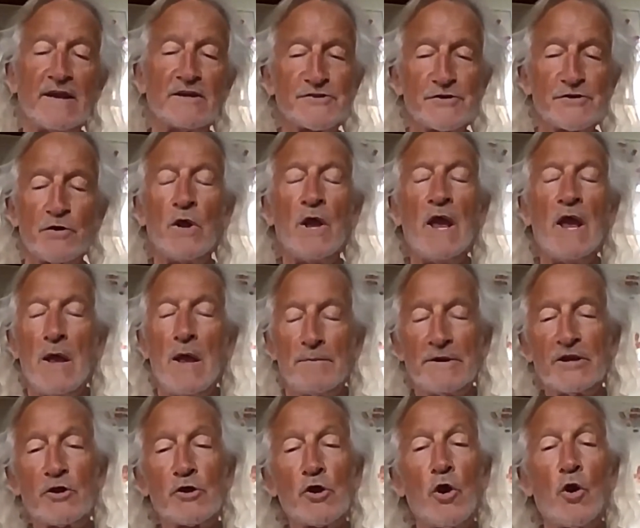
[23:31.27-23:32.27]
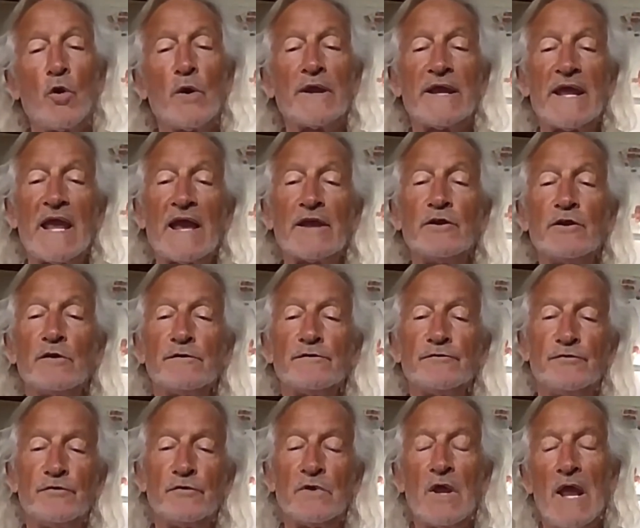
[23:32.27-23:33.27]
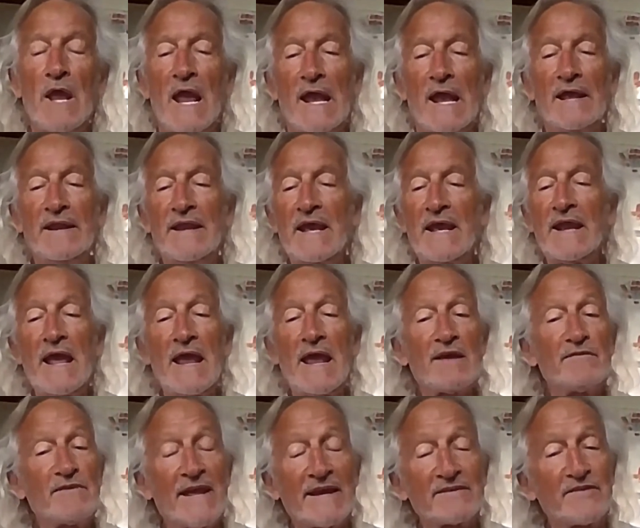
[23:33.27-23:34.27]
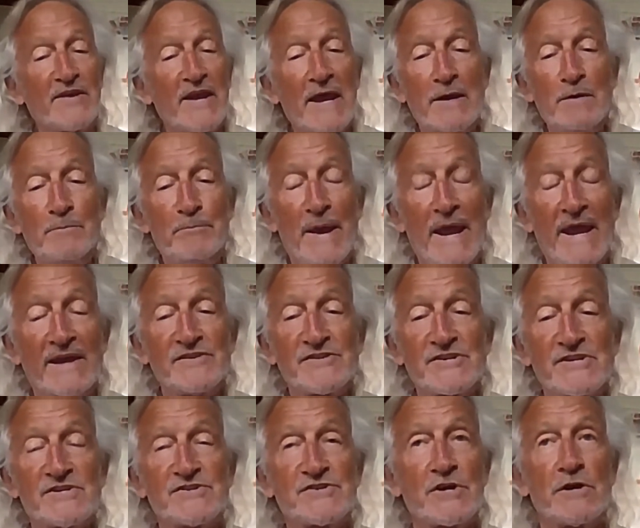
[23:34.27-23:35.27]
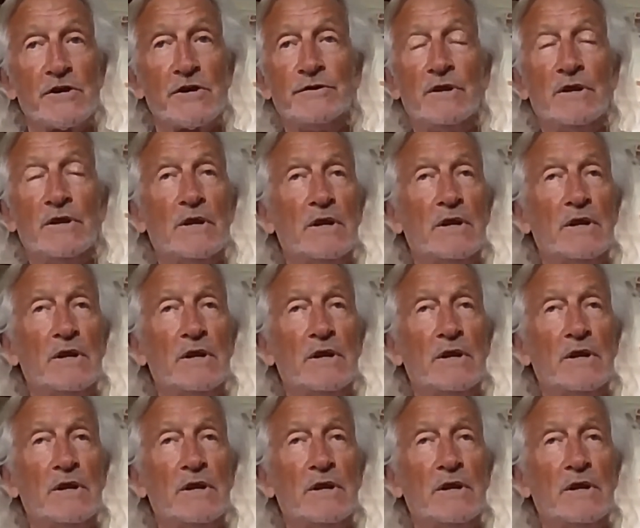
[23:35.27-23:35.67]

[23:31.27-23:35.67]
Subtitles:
So, but go and and then I have like 10 pages on